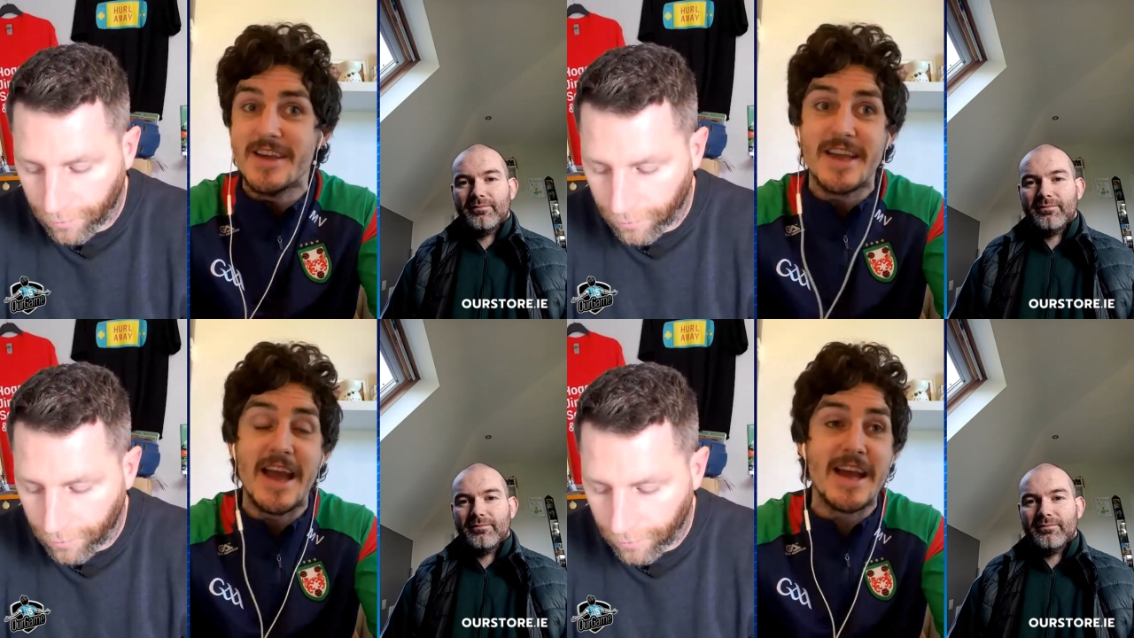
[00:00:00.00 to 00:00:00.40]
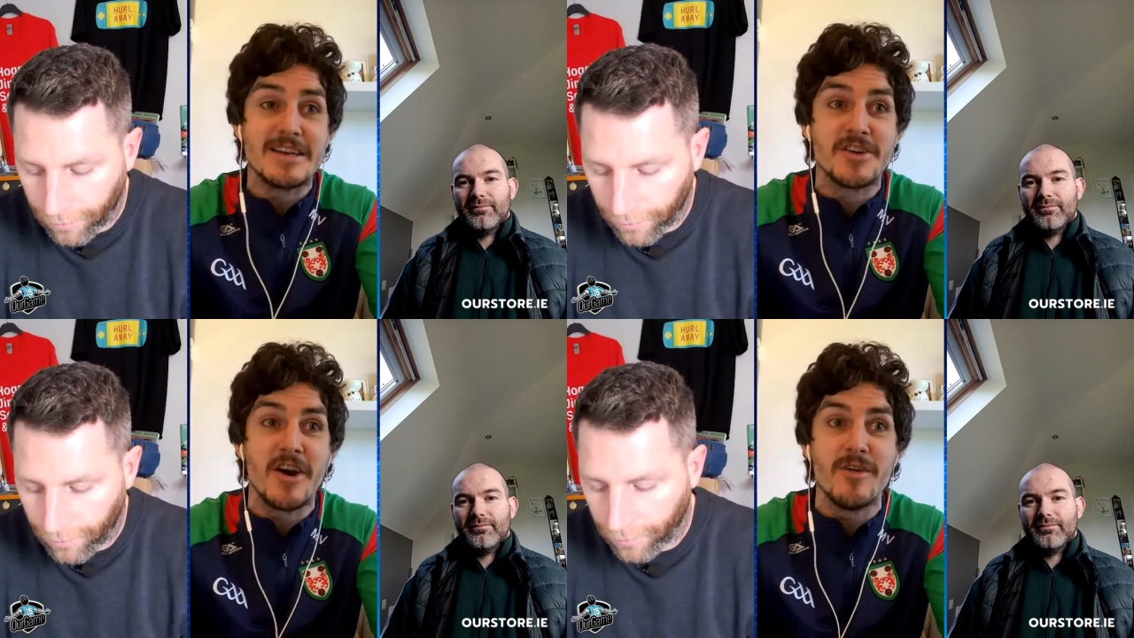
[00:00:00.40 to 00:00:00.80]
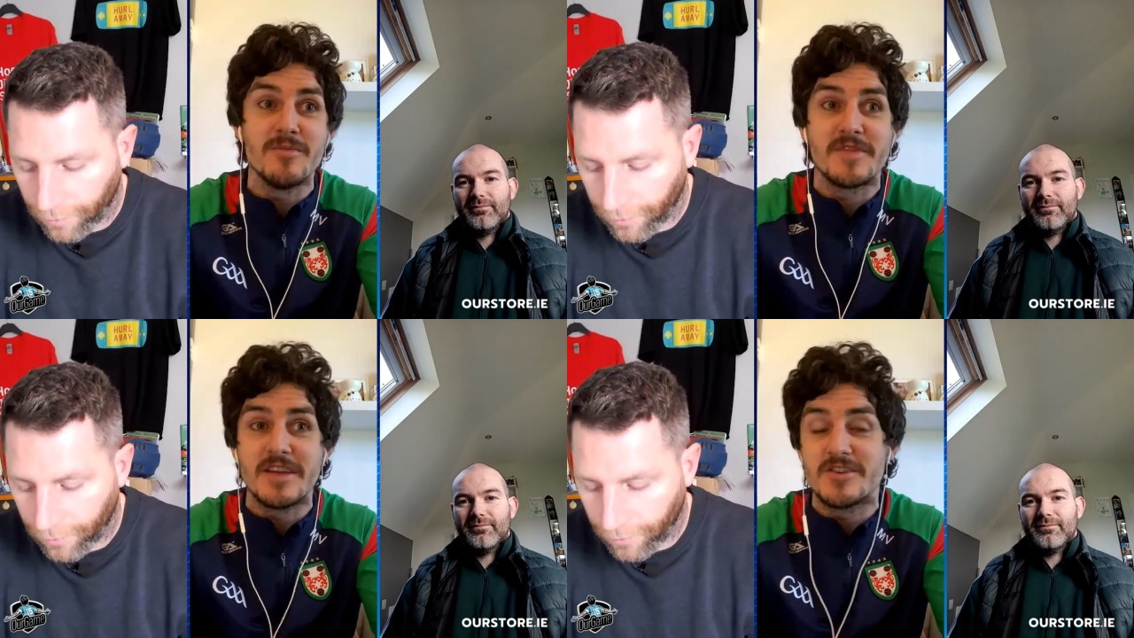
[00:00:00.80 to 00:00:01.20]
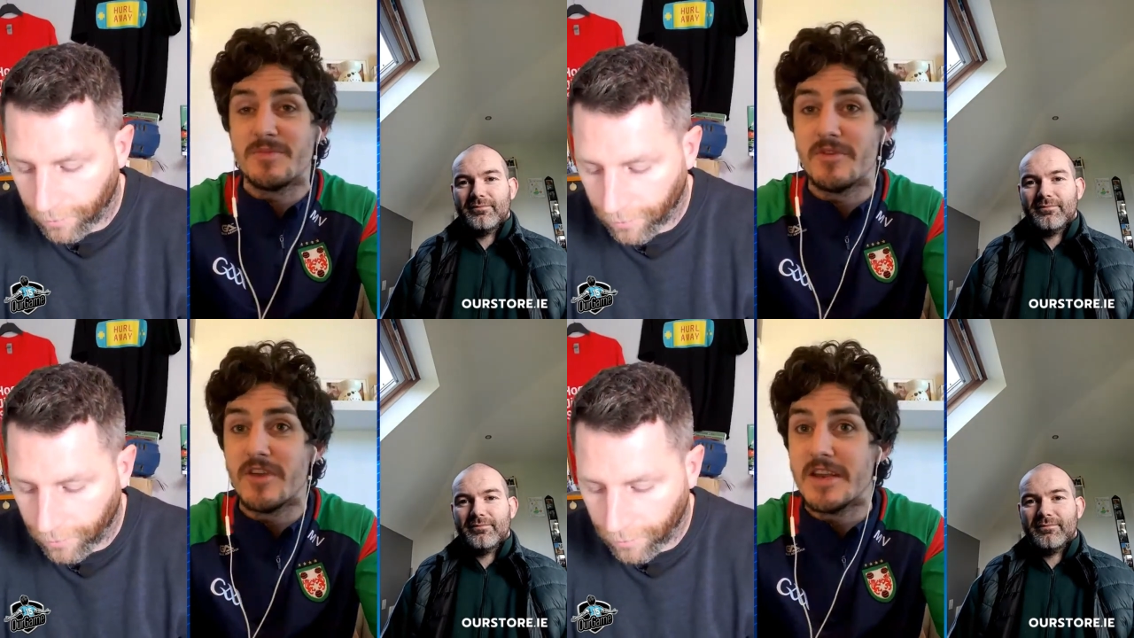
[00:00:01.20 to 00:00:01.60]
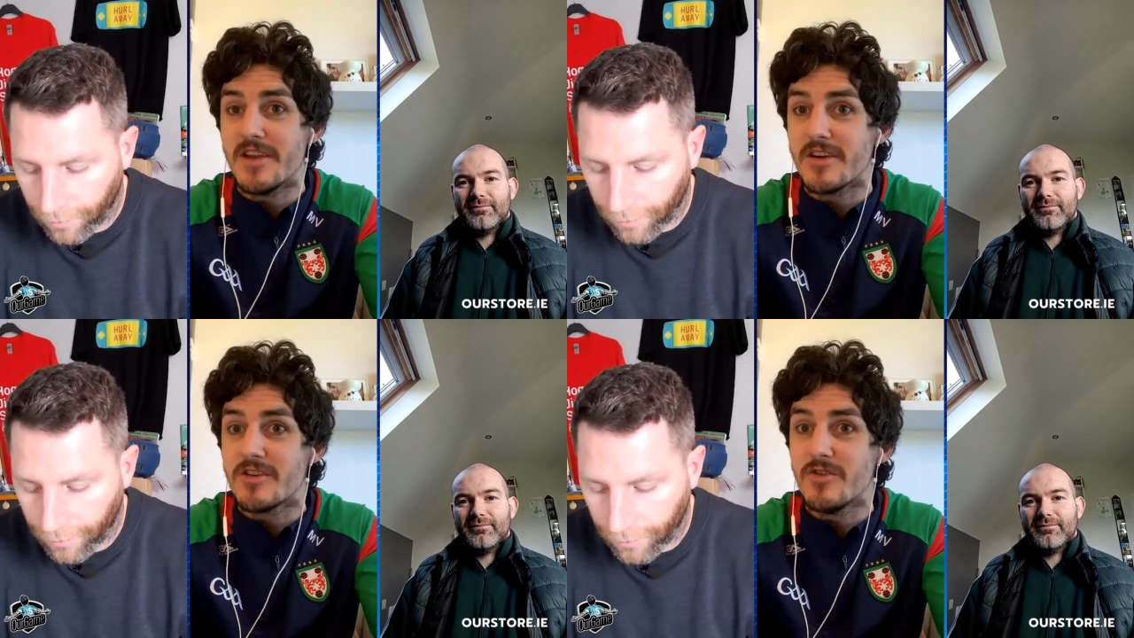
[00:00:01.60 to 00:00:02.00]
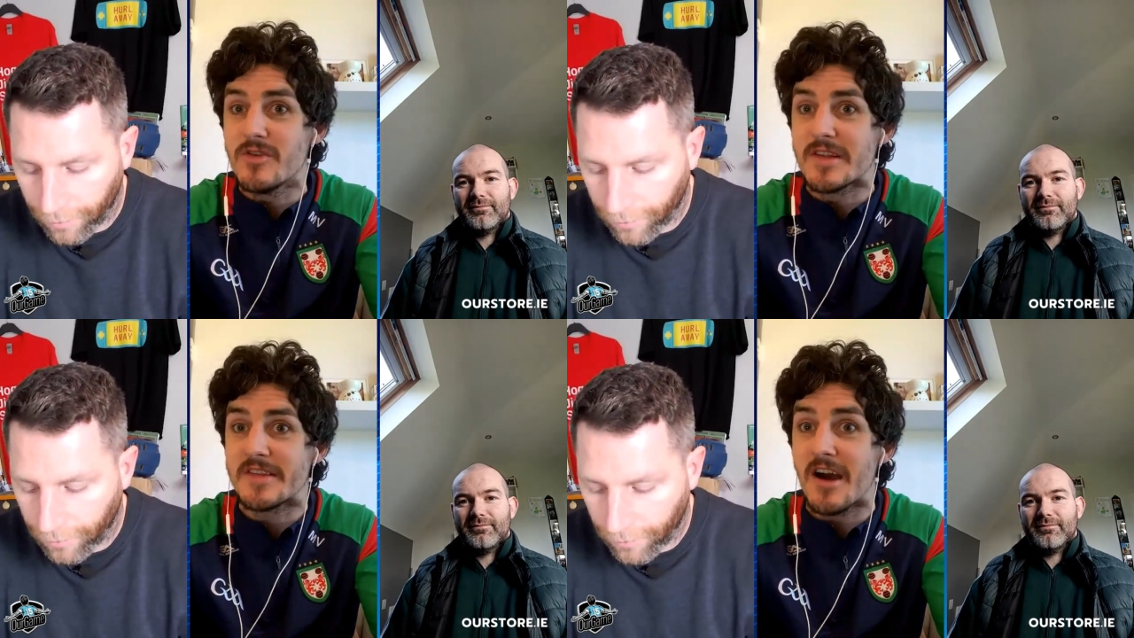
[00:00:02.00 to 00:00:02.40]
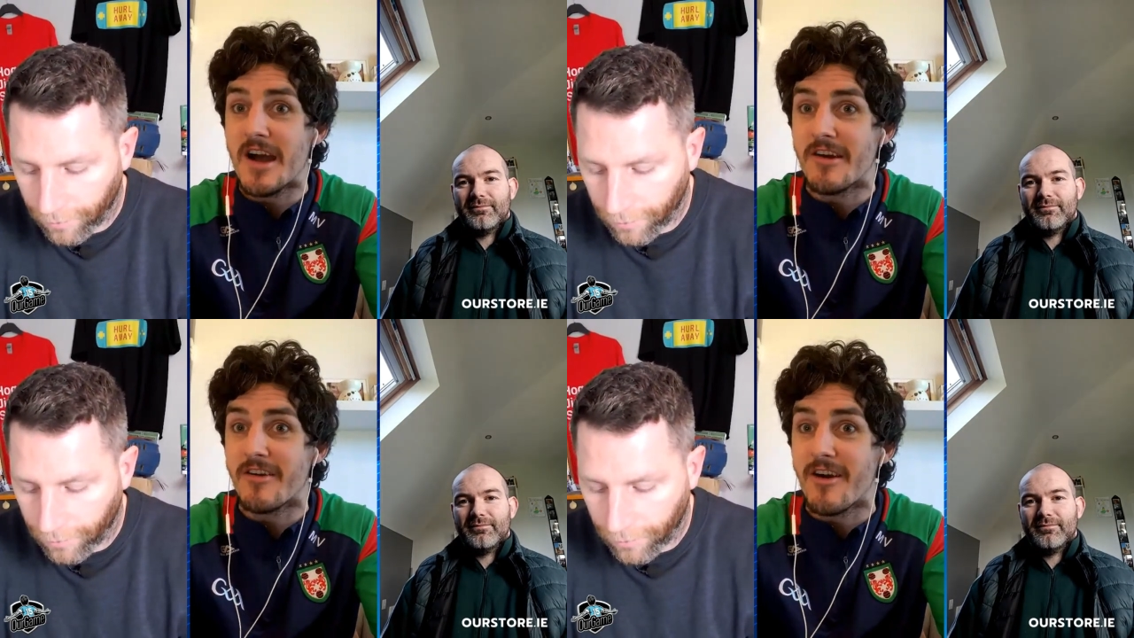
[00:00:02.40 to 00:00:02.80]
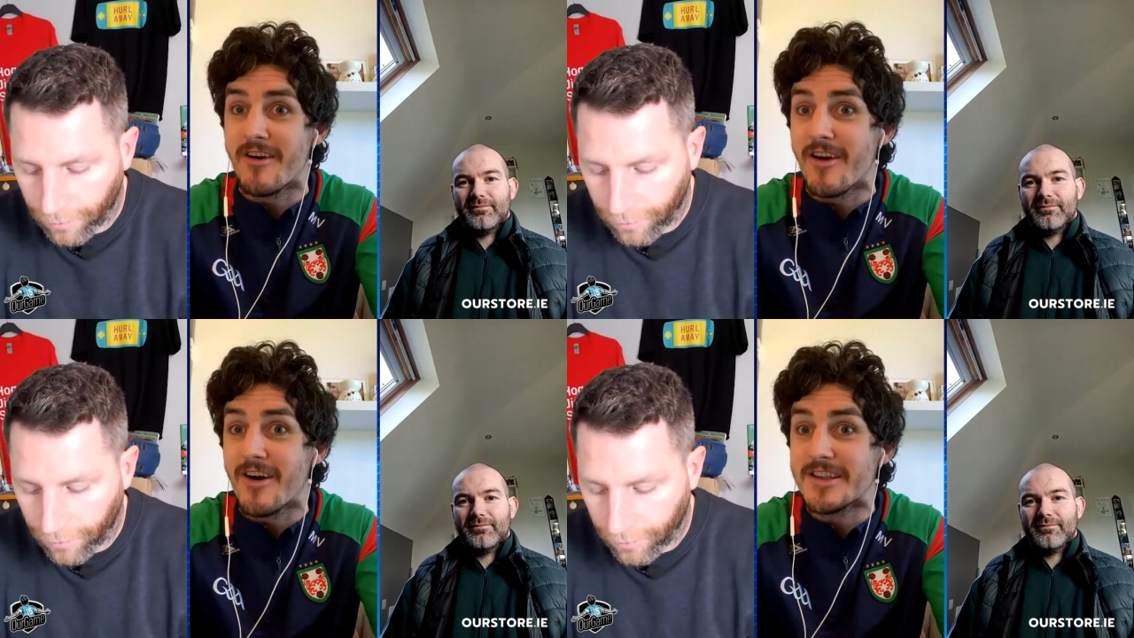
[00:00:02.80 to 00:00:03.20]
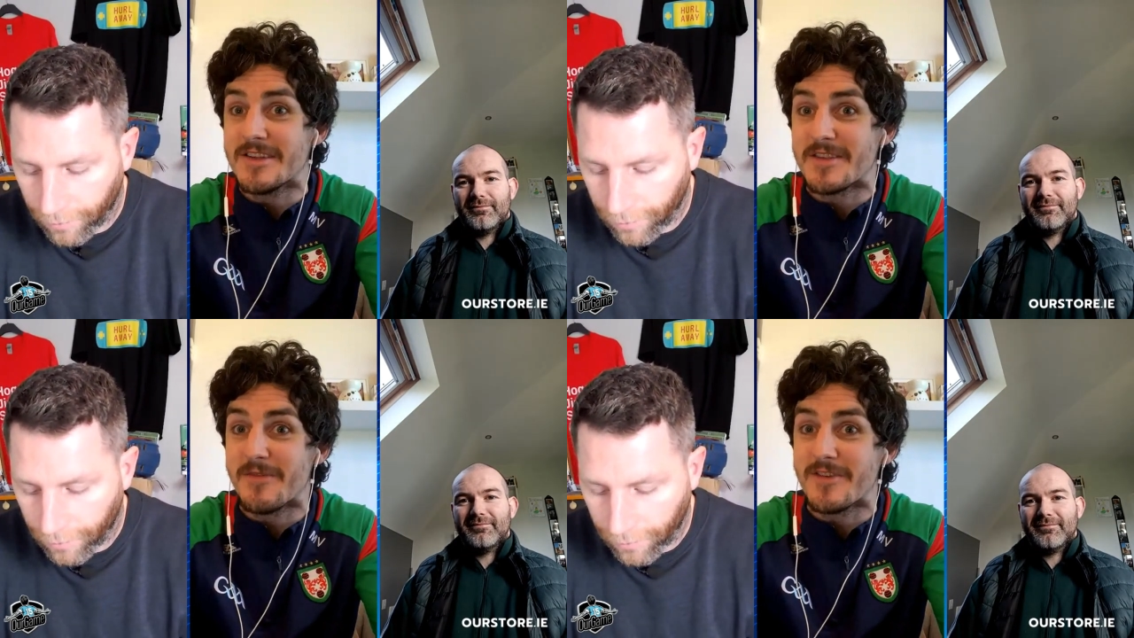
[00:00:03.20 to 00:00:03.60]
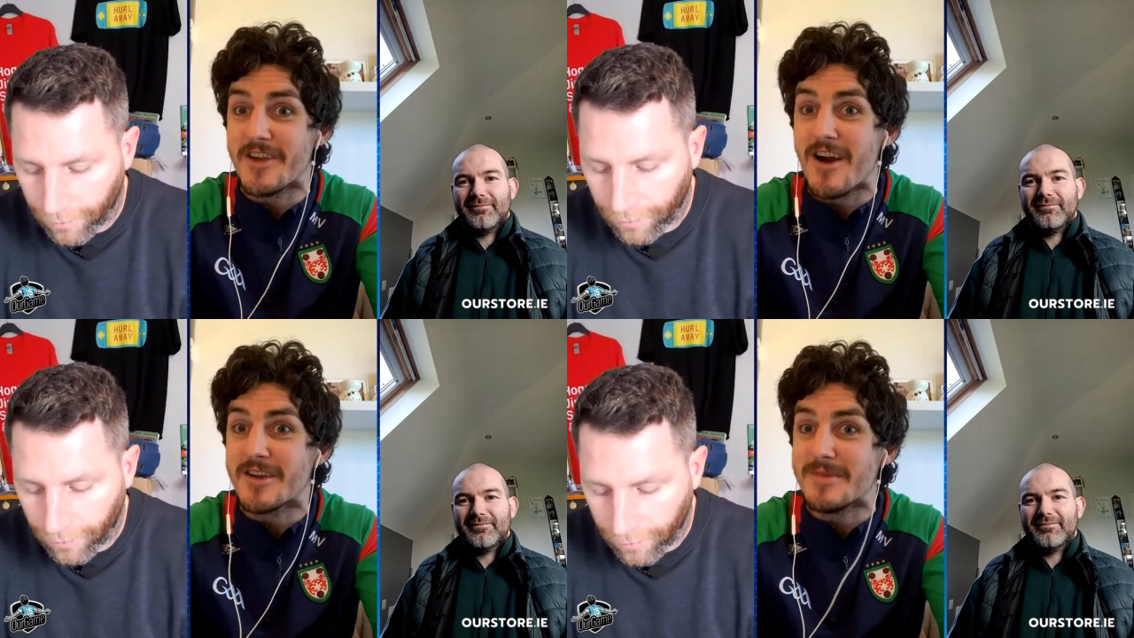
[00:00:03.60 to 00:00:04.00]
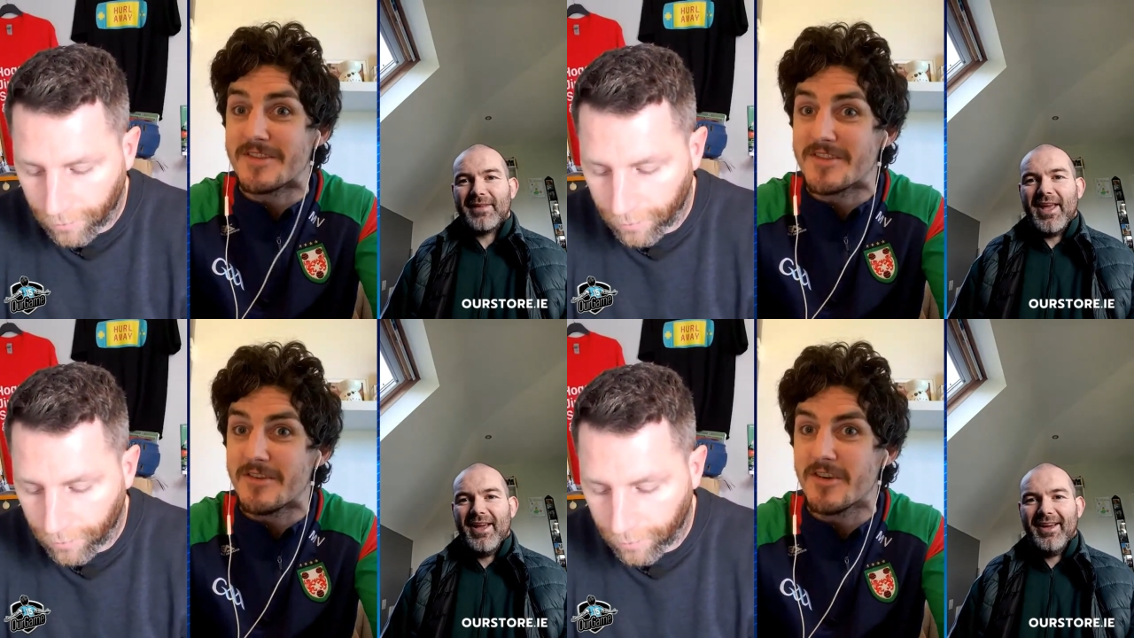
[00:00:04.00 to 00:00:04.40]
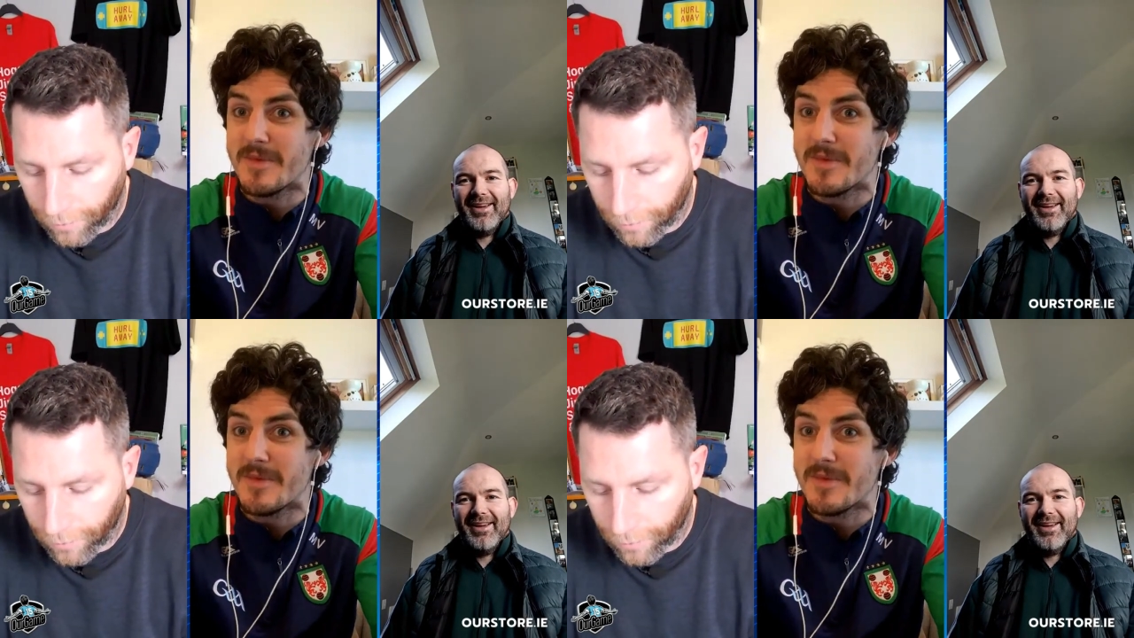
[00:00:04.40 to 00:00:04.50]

Speaker 1: Uh, terms that you'd be reading on Google Scholar or all these different documents, you know what I